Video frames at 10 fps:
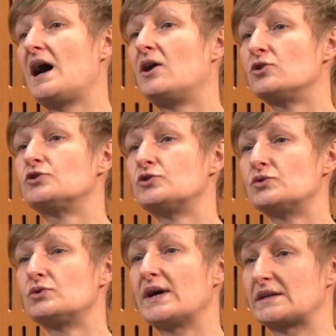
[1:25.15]
how
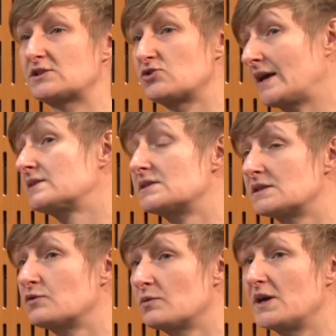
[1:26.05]
to extract this
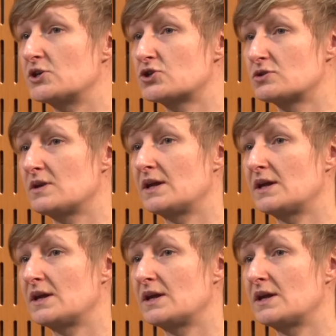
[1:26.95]
information